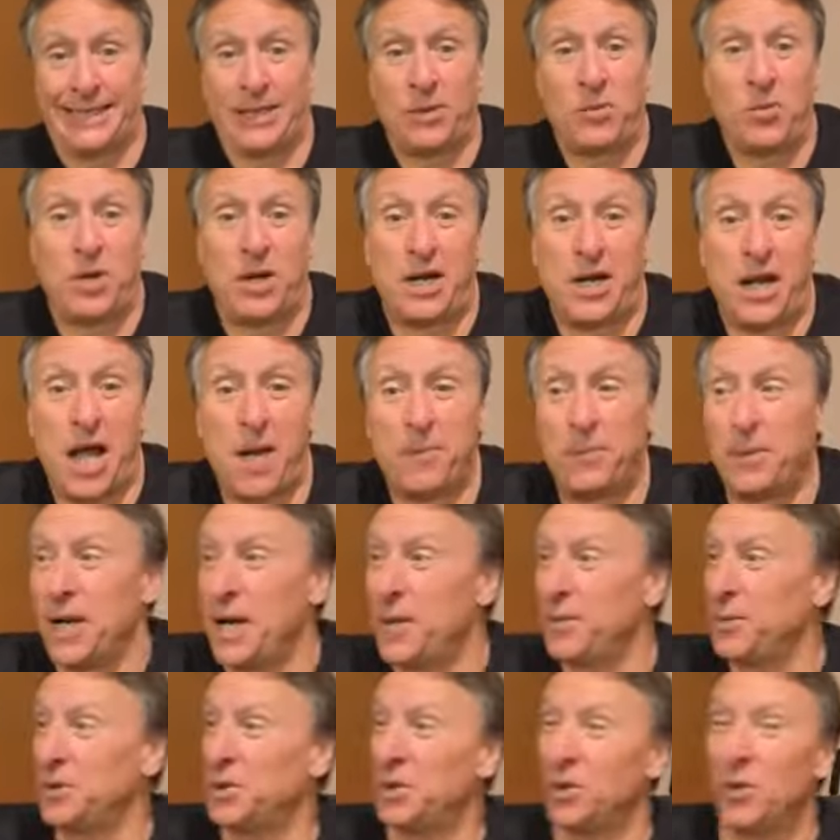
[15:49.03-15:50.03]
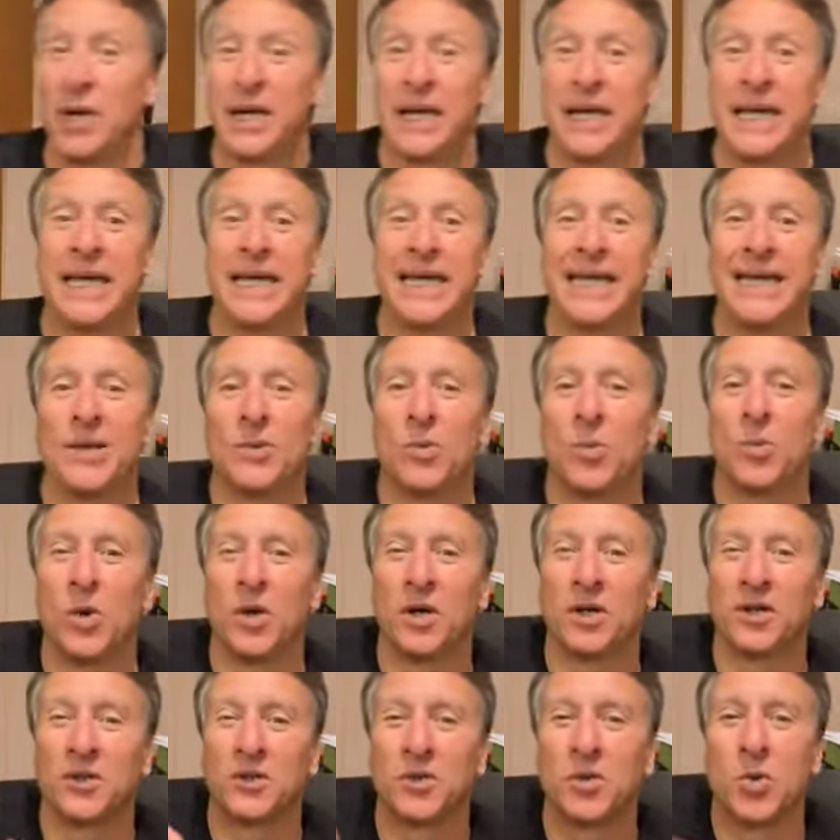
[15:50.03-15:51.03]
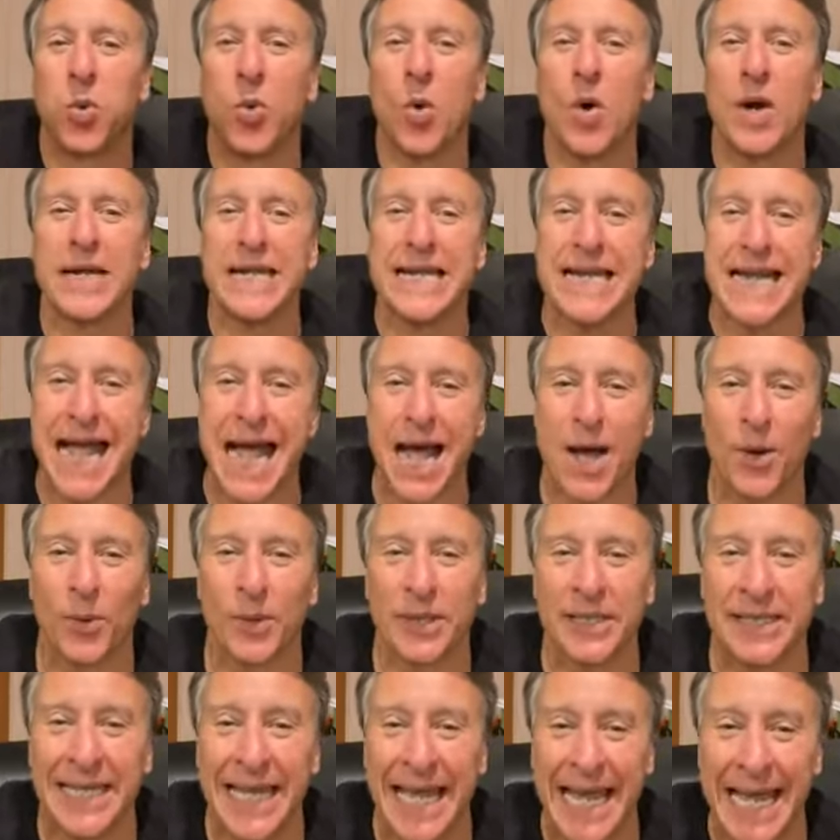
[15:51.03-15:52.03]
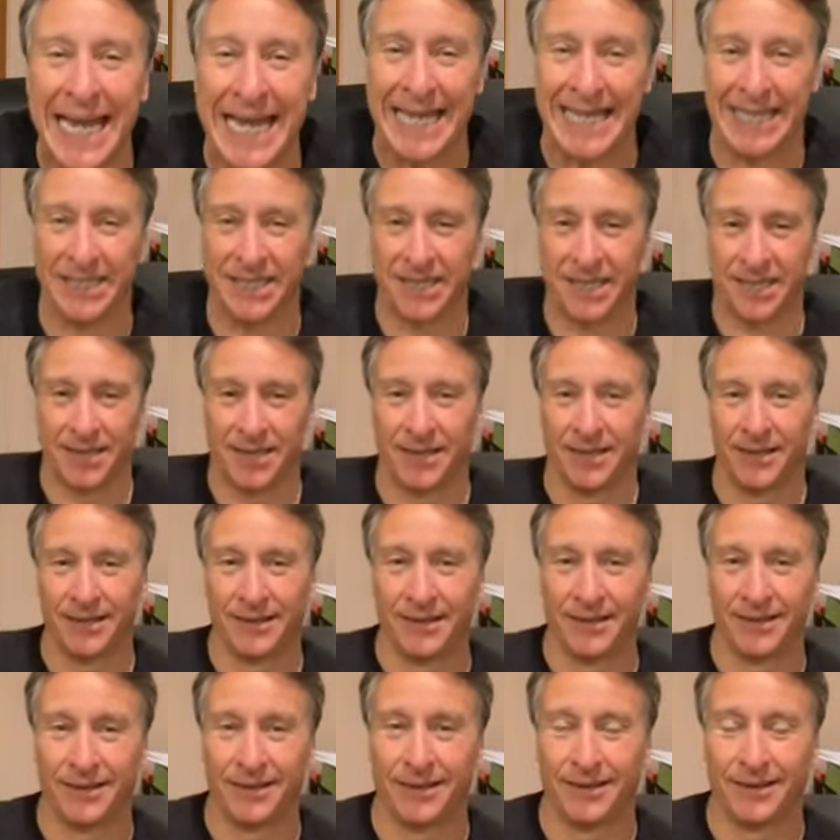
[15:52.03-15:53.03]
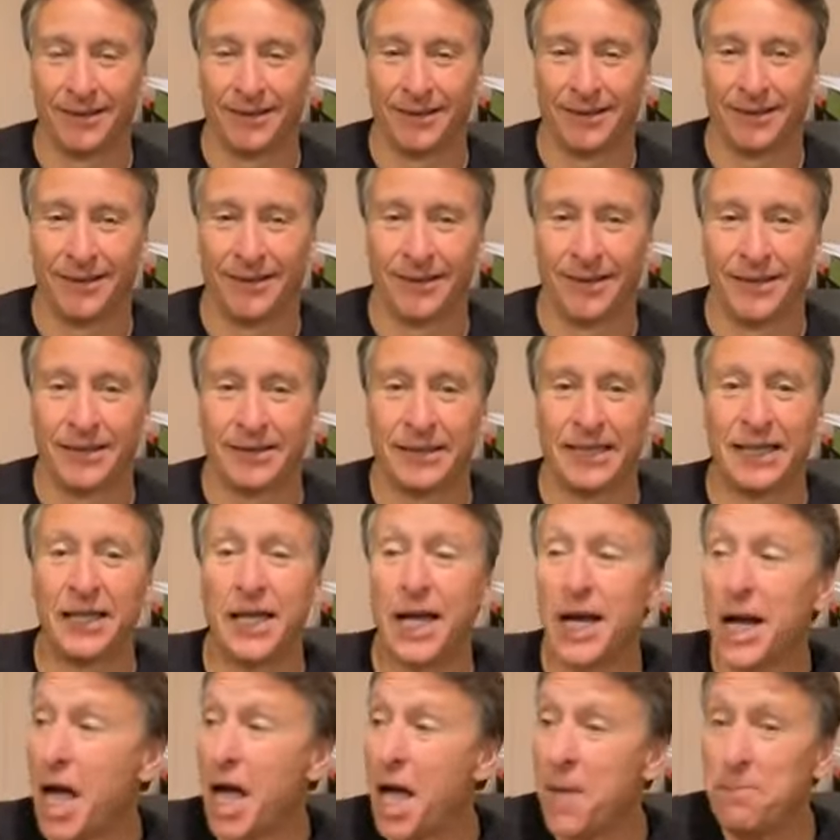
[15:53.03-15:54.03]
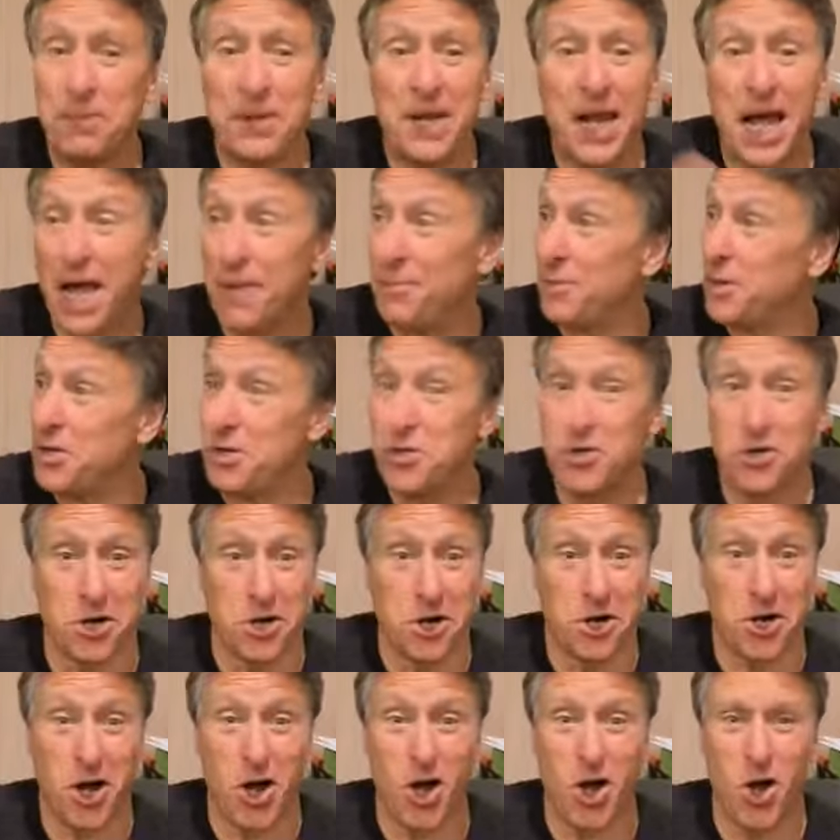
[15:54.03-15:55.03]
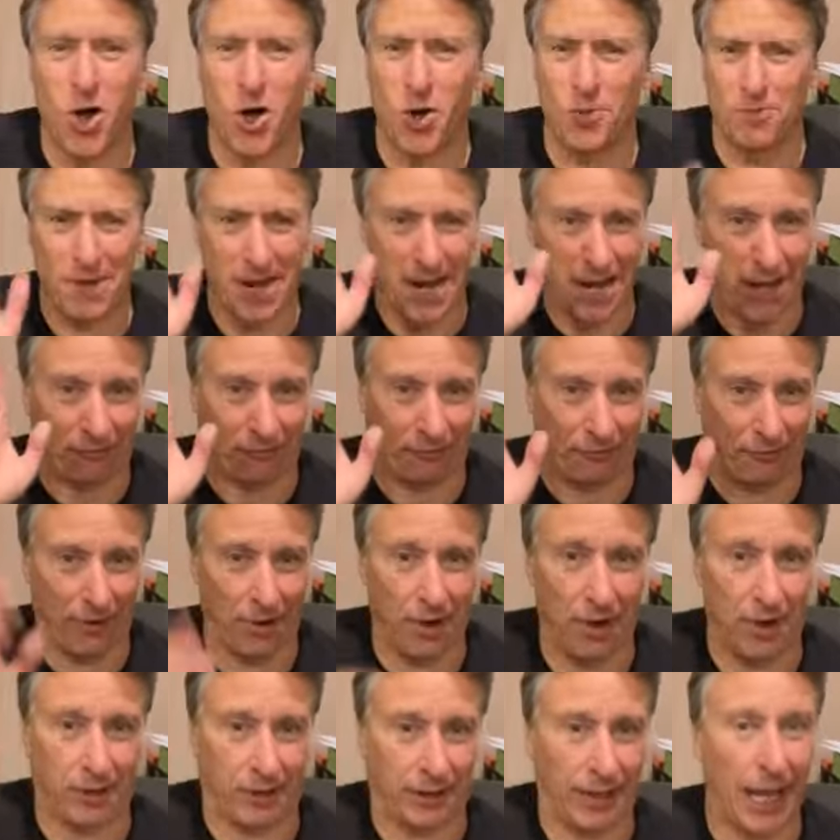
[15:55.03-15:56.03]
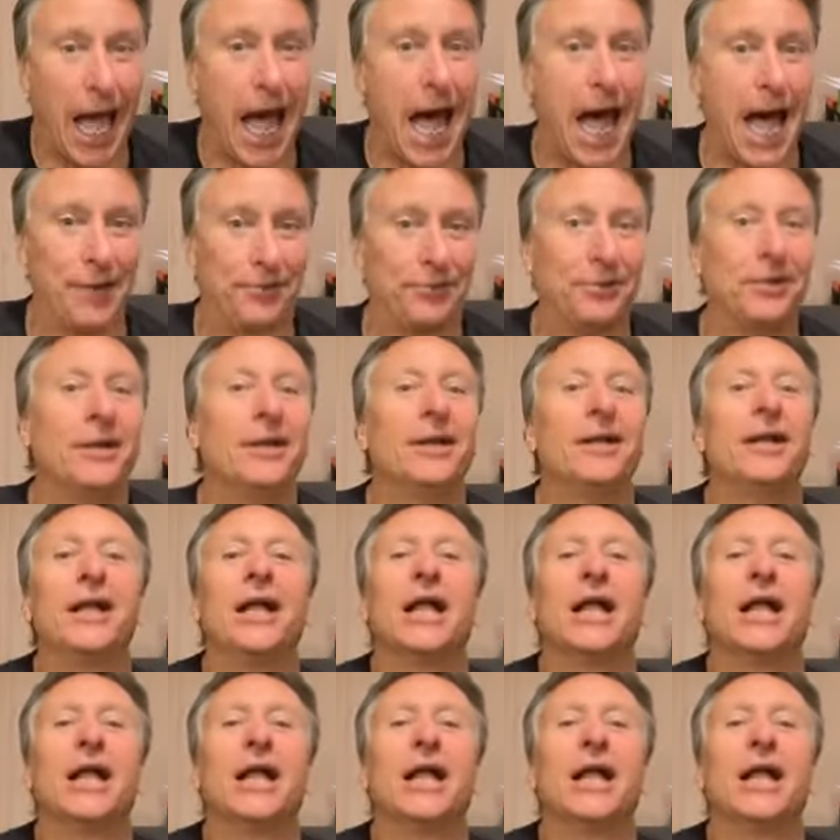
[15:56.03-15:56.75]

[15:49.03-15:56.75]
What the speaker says: So what did Oppenheimer do? He worked 20-hour days. They're like, Oppenheimer, you could go home now. Fuck that.